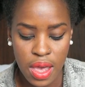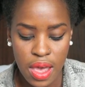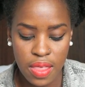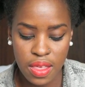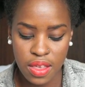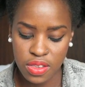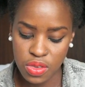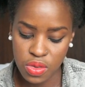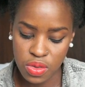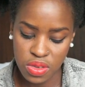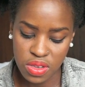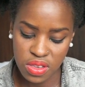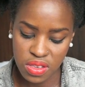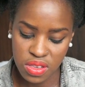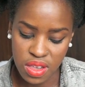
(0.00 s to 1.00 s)
And then
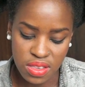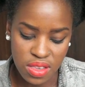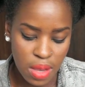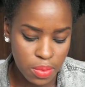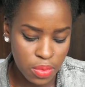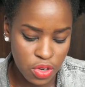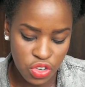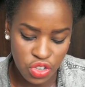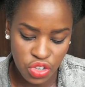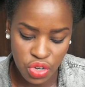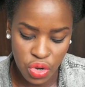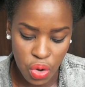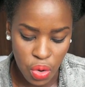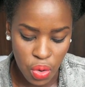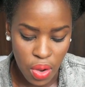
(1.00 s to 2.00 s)
Susan says, I'm not
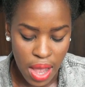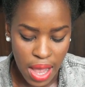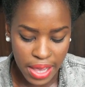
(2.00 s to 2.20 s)
sure.